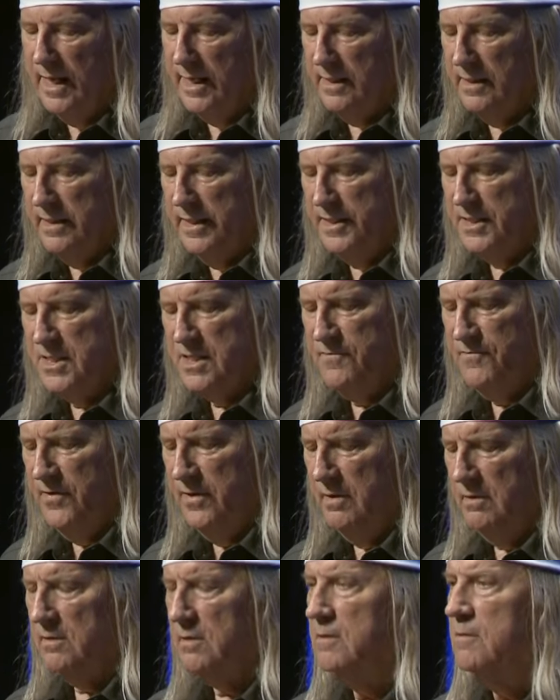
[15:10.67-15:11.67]
a
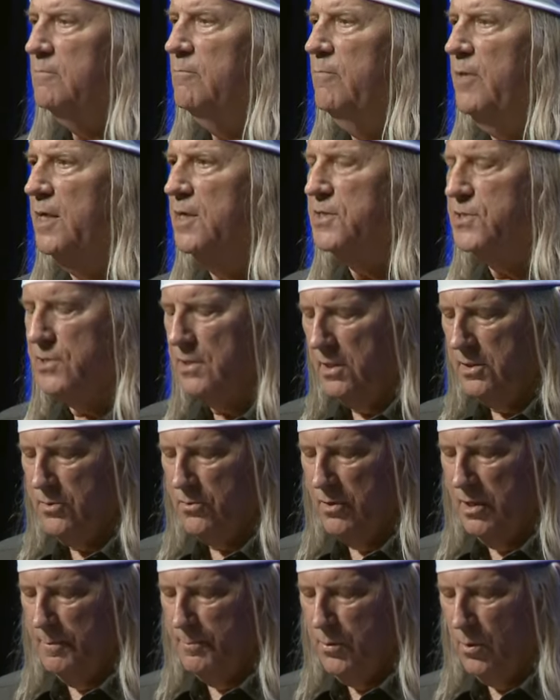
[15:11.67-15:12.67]
Litchfield, Minnesota
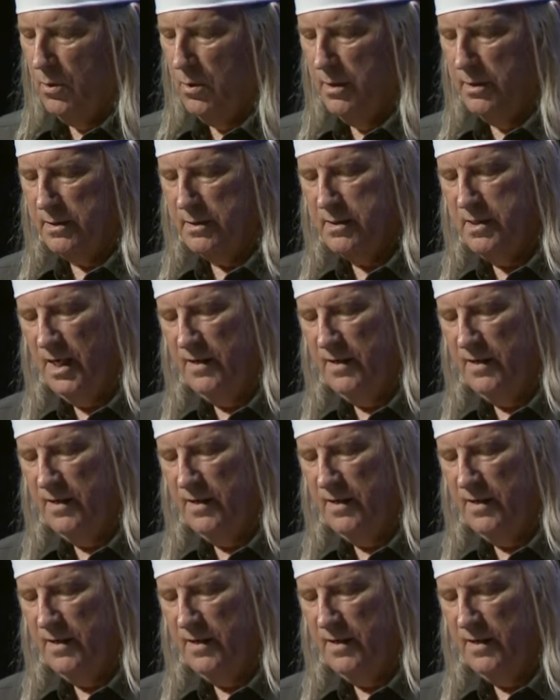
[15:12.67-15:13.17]
report